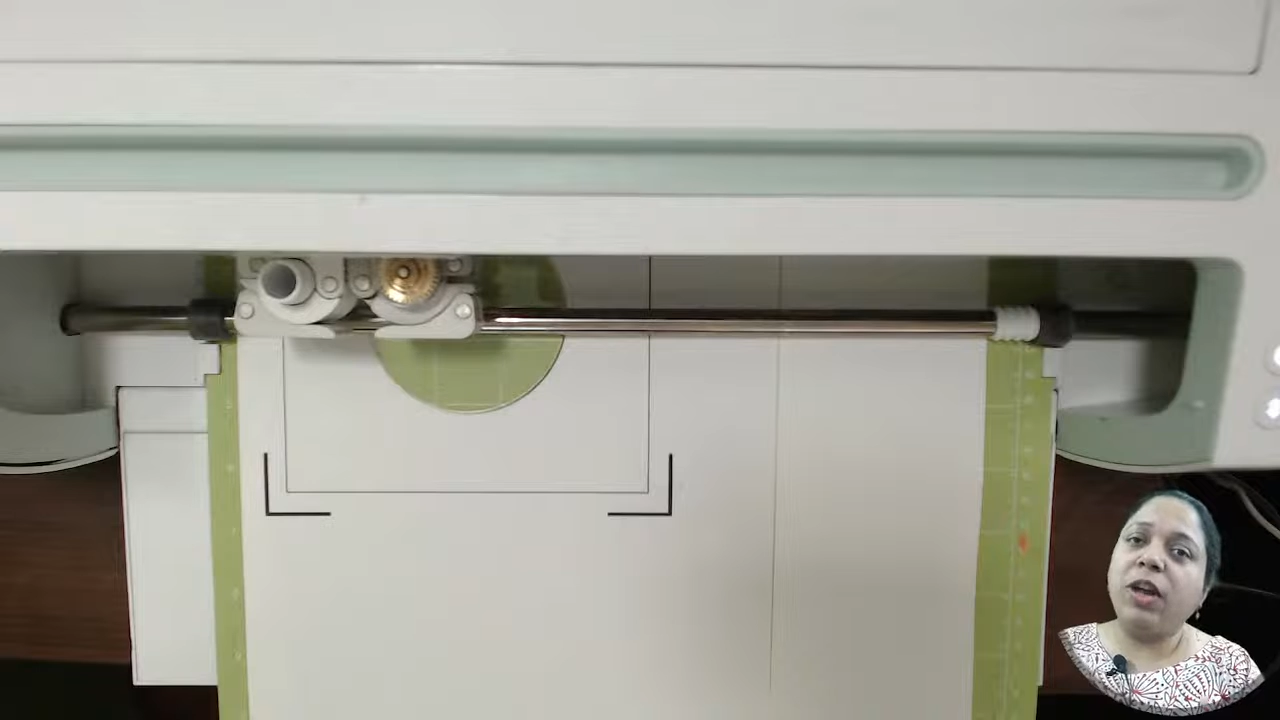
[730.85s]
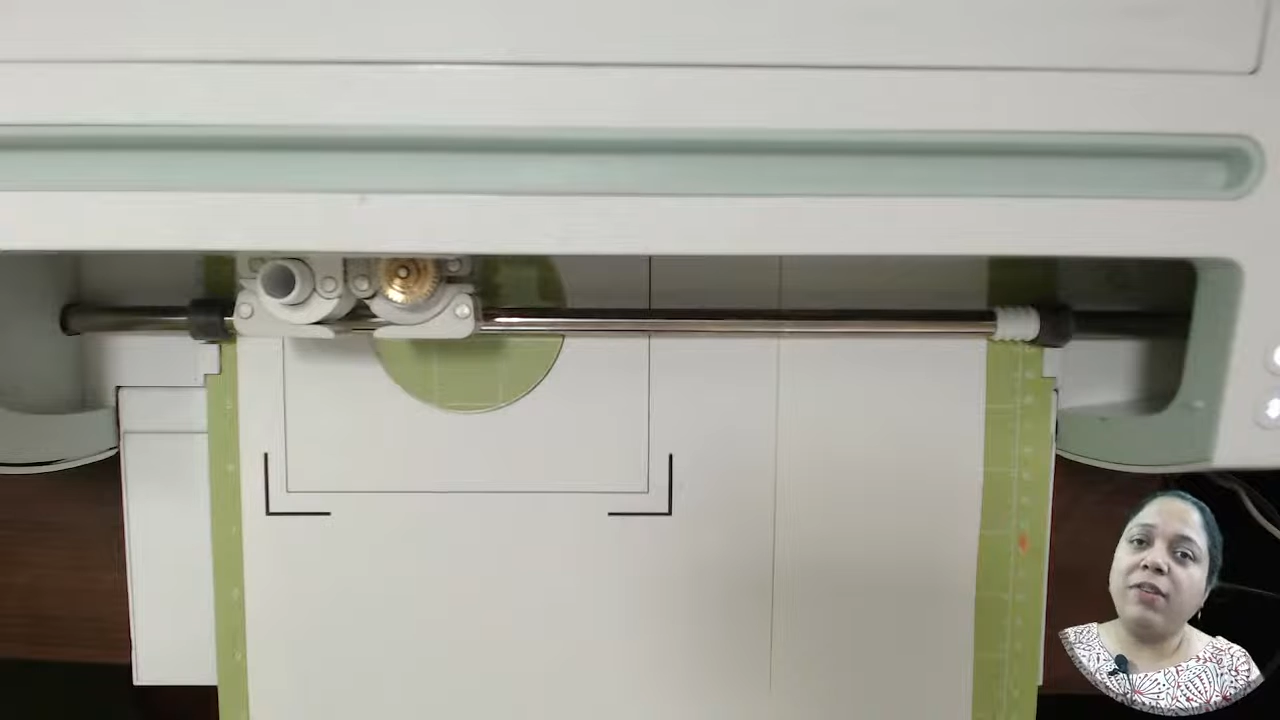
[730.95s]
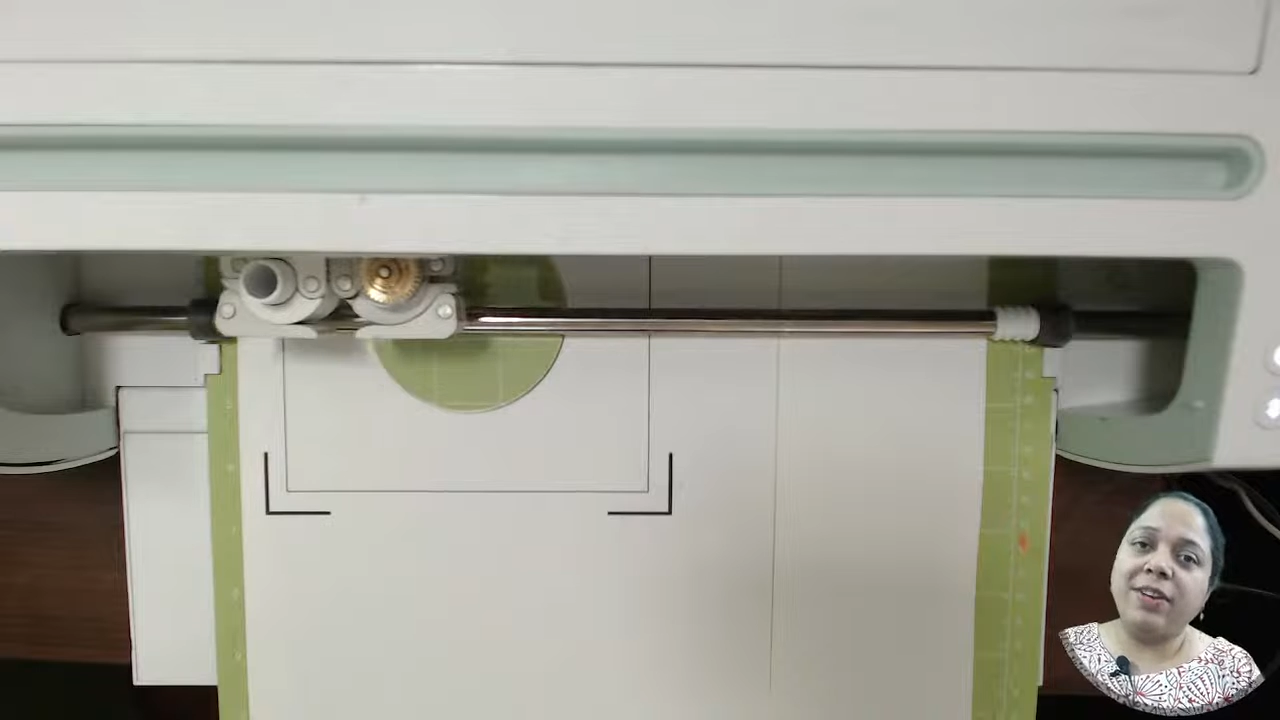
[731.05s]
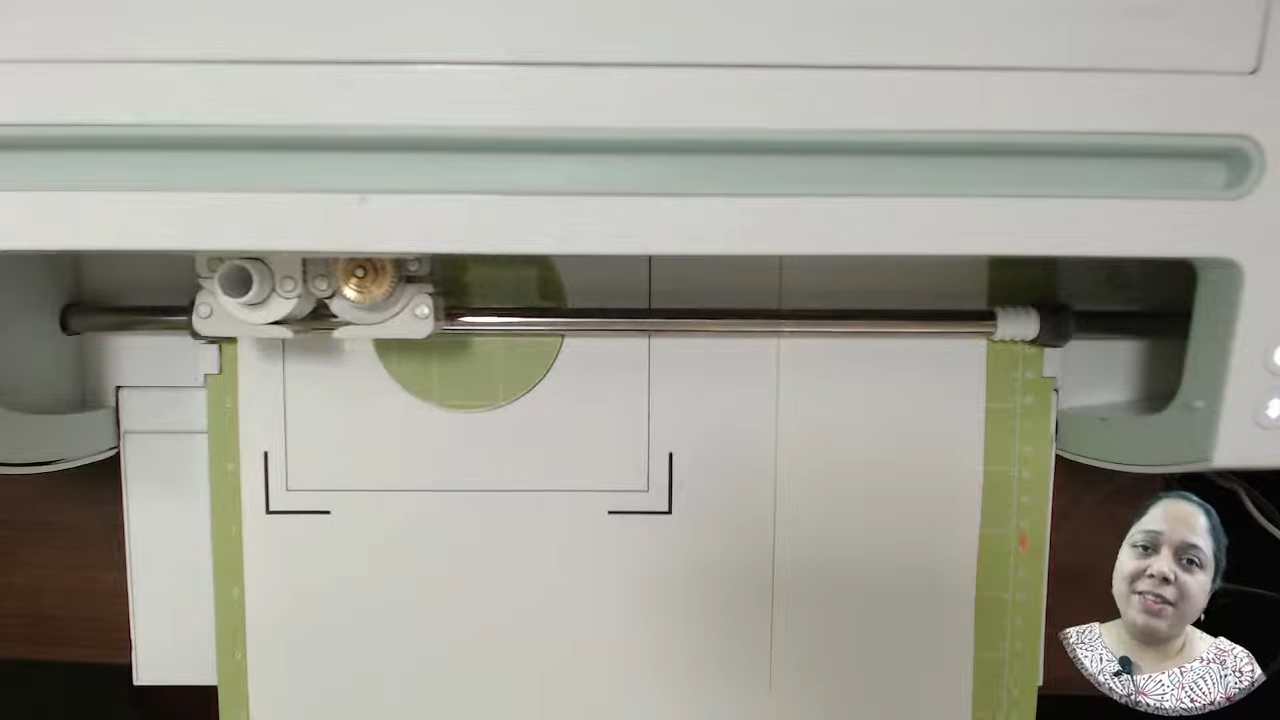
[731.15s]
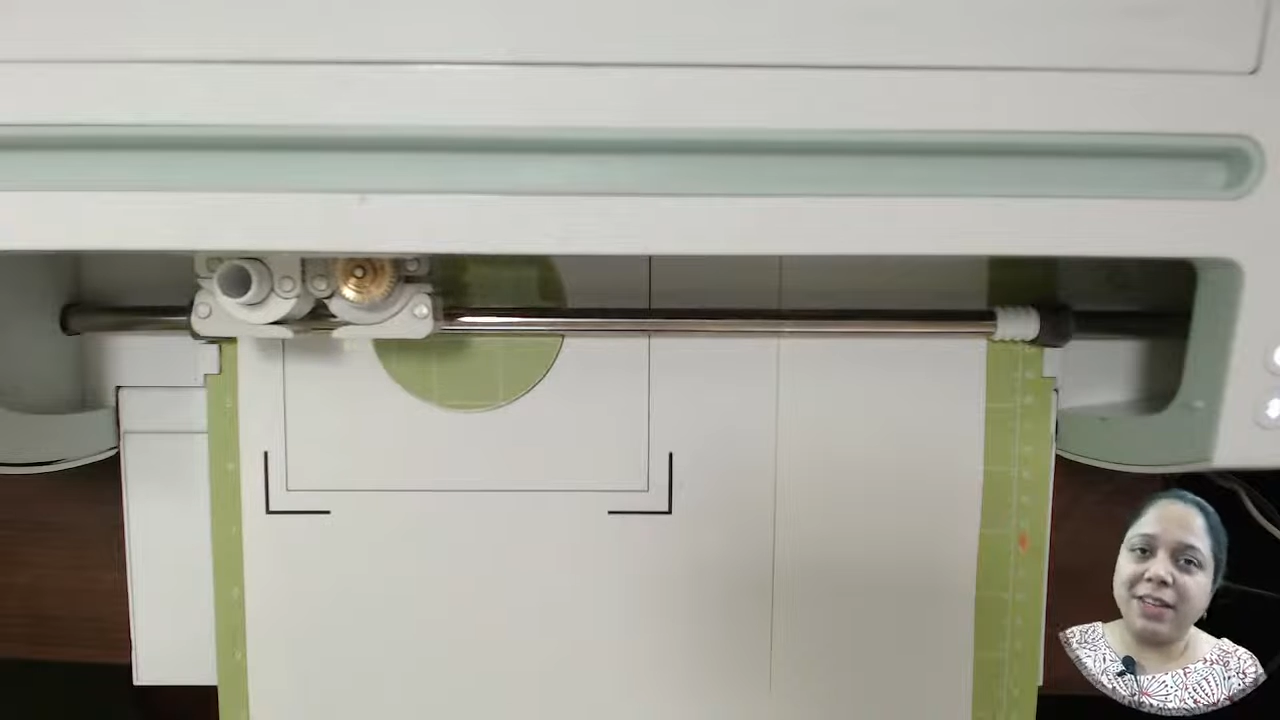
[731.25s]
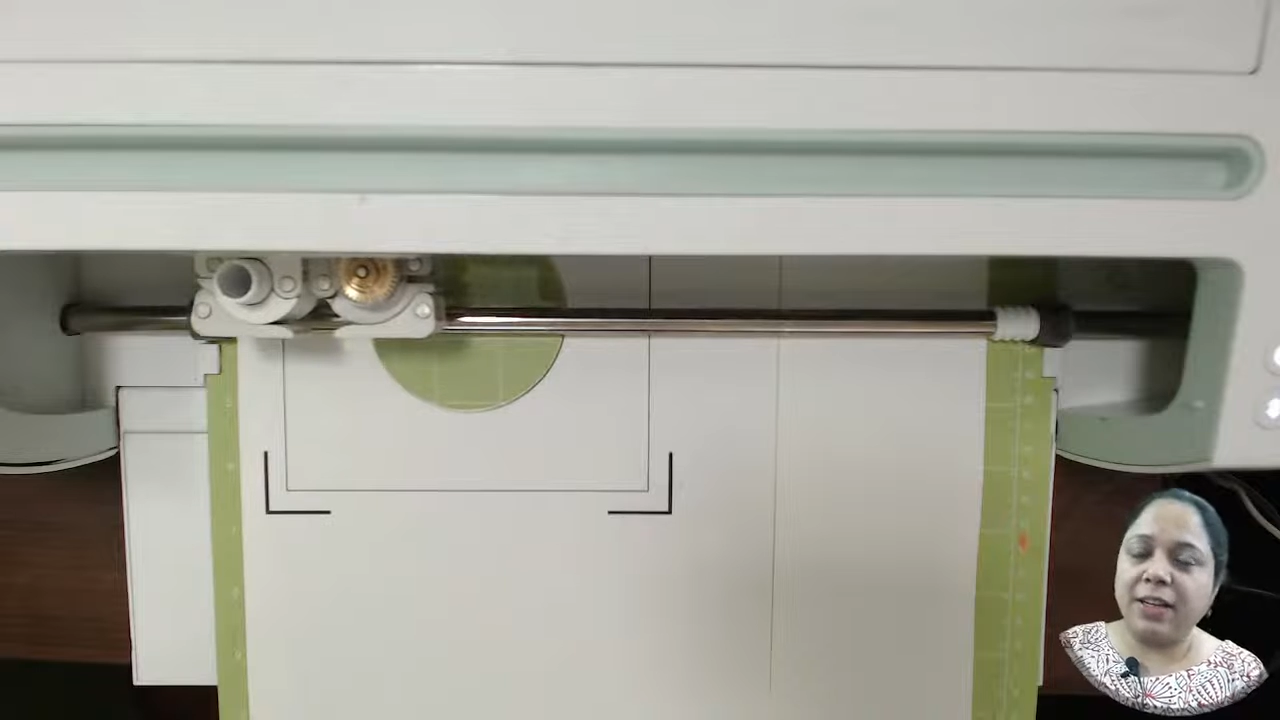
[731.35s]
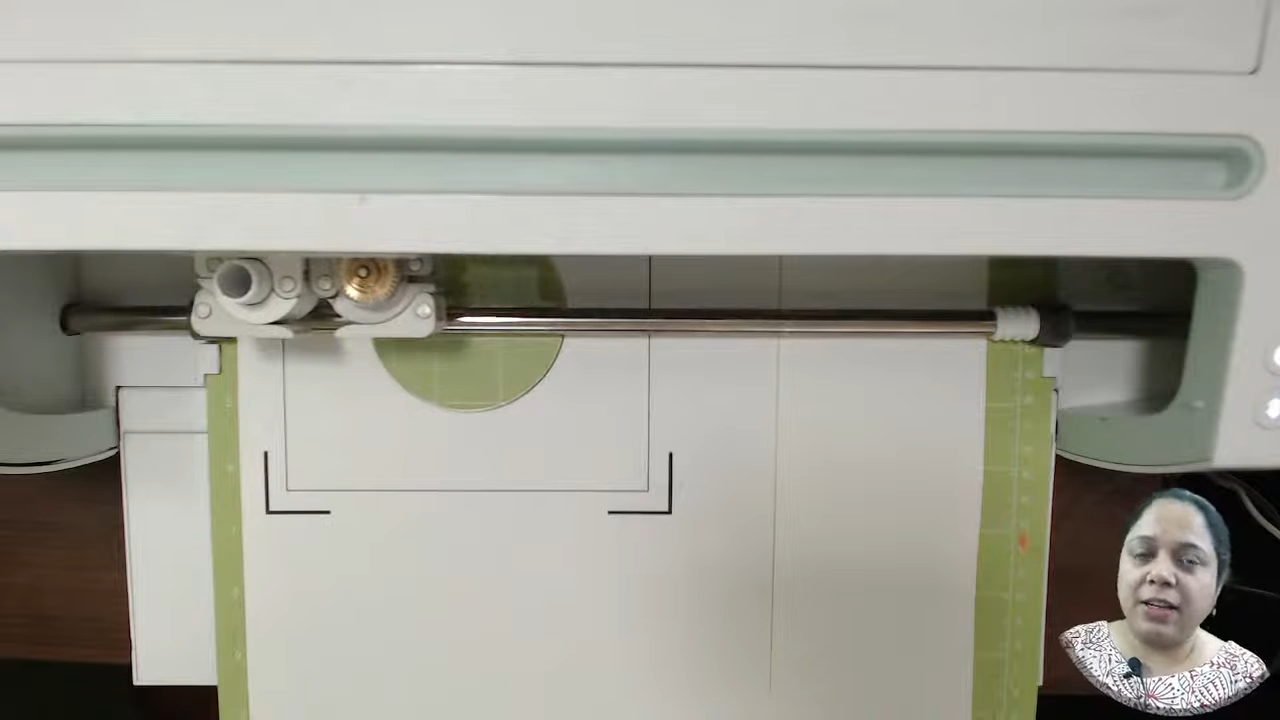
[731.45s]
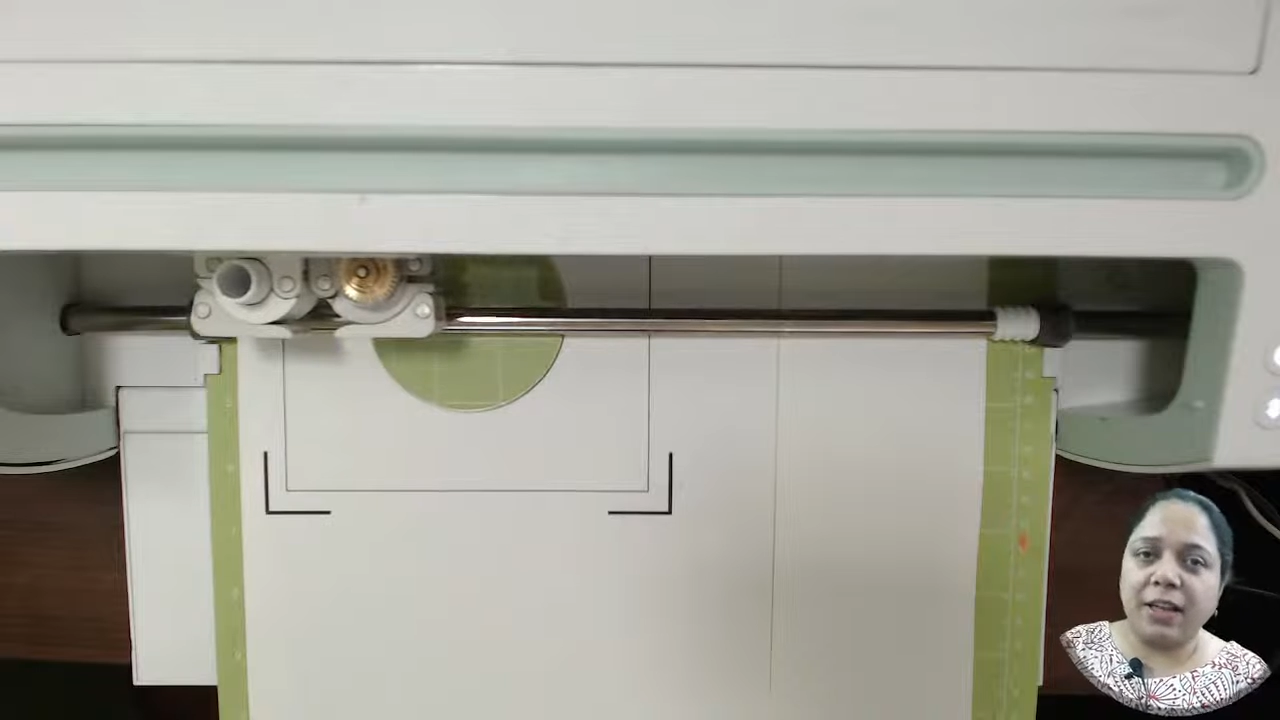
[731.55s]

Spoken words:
every single